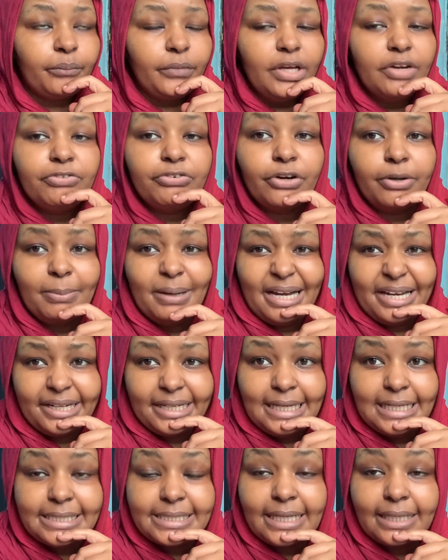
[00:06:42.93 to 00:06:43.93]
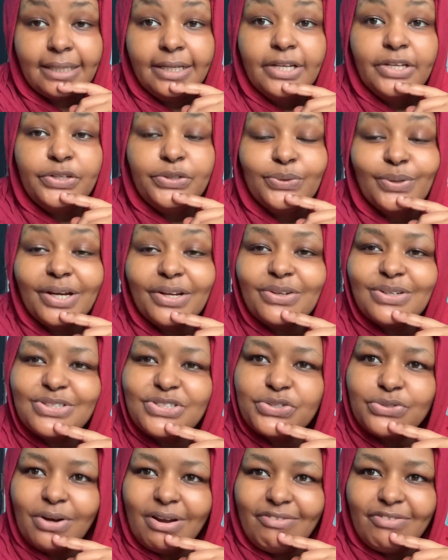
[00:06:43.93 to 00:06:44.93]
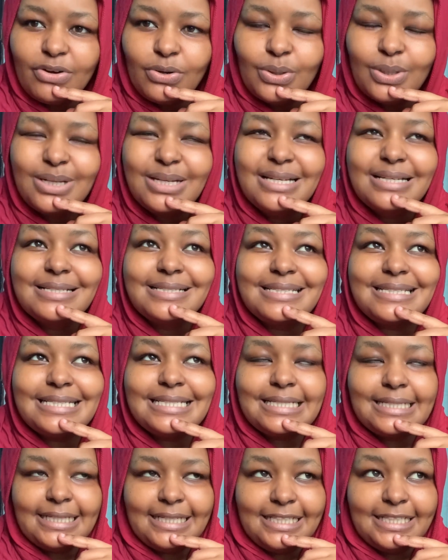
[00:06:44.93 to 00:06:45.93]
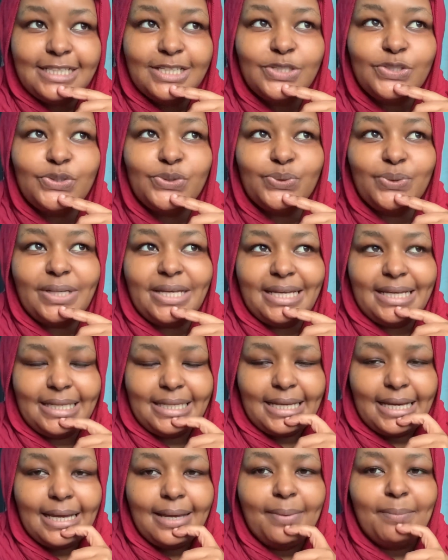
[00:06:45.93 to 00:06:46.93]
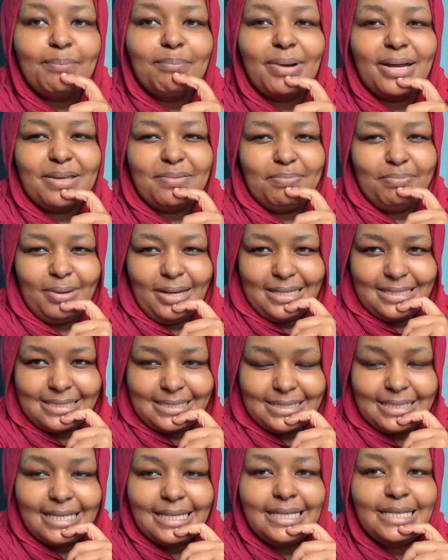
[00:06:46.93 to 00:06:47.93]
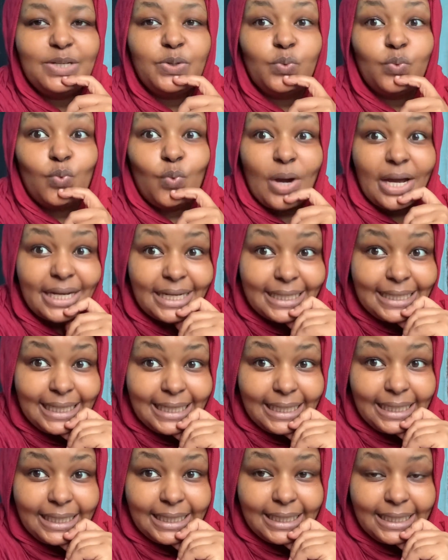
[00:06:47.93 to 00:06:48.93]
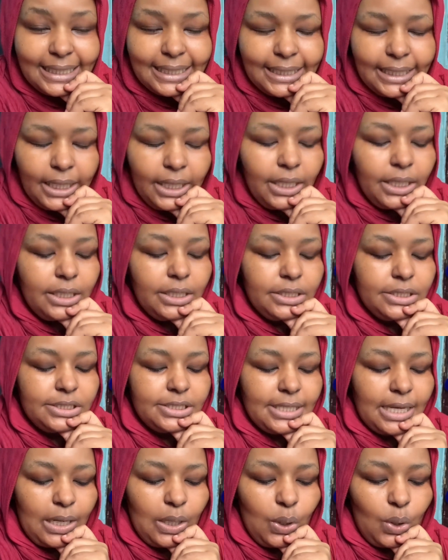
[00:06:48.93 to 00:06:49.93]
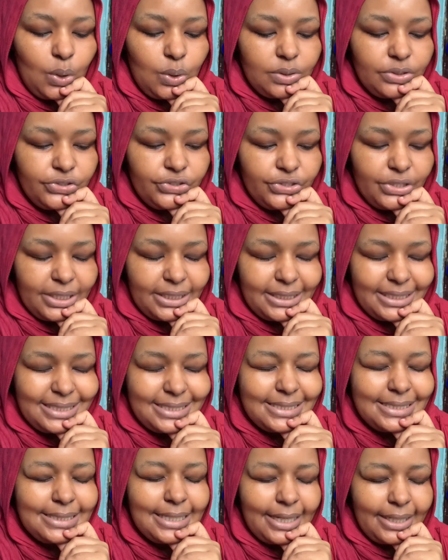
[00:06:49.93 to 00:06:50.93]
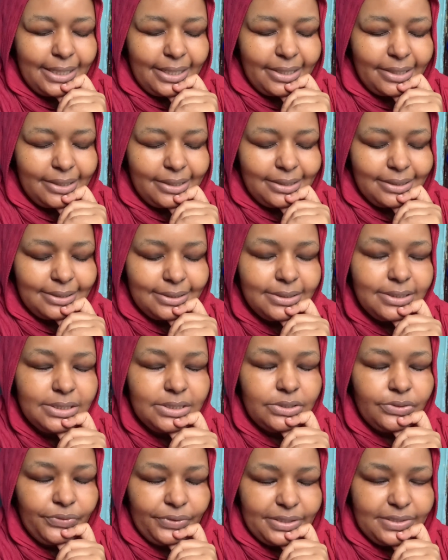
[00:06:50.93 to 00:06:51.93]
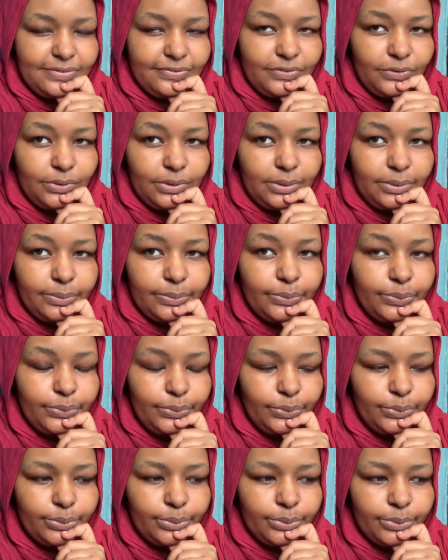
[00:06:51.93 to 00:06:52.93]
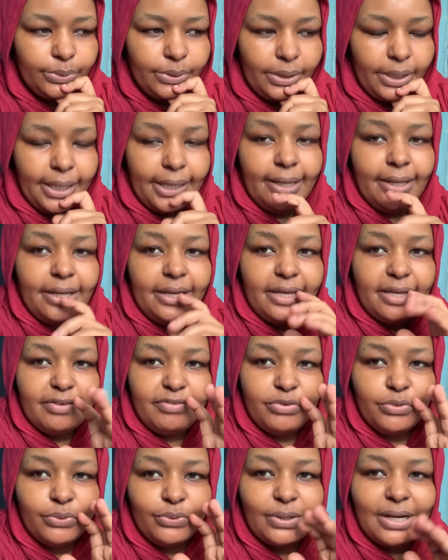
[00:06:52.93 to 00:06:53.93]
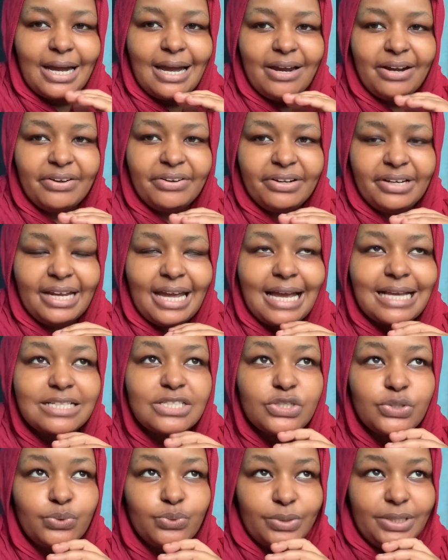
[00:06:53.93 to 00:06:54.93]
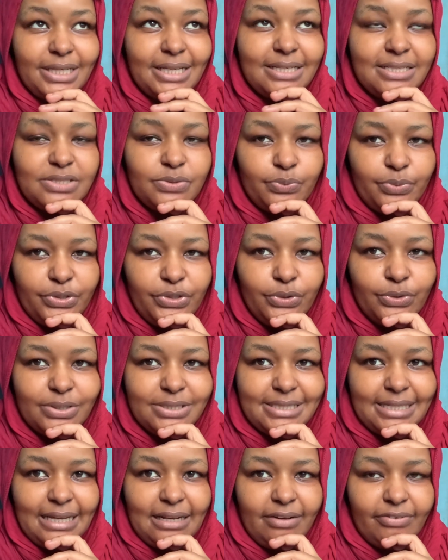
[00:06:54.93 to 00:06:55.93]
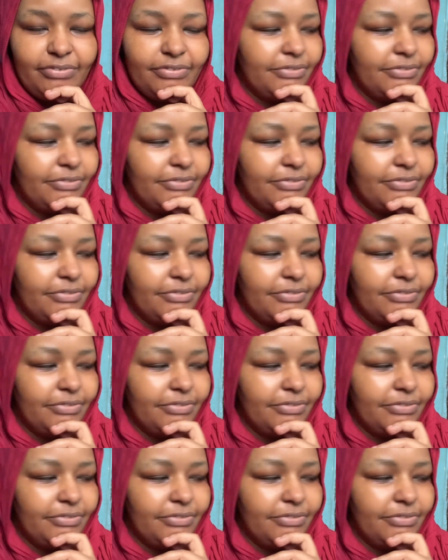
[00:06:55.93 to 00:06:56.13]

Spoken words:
from Hargeisa. You cannot travel straight to Kenya by bus in one day. It's a long journey, tiring, stressful. Ooh. If you carry a suitcase with yourself,